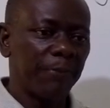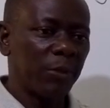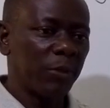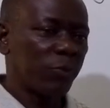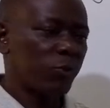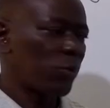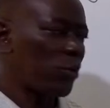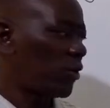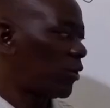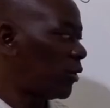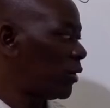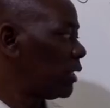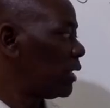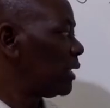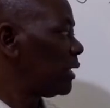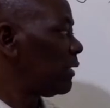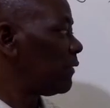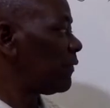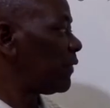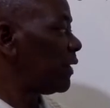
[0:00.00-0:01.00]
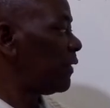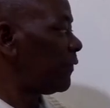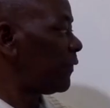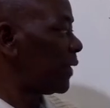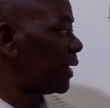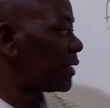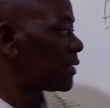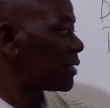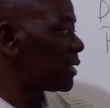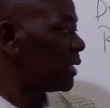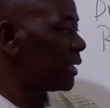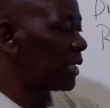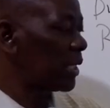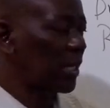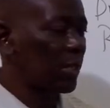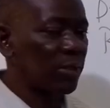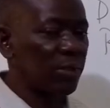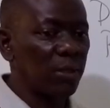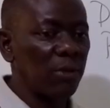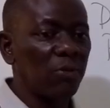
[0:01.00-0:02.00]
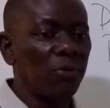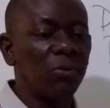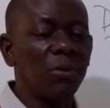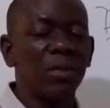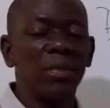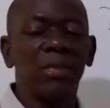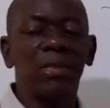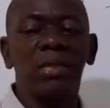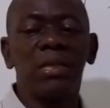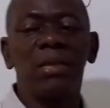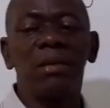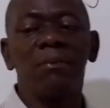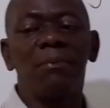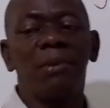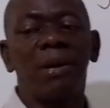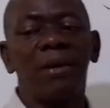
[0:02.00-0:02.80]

So even if it has increased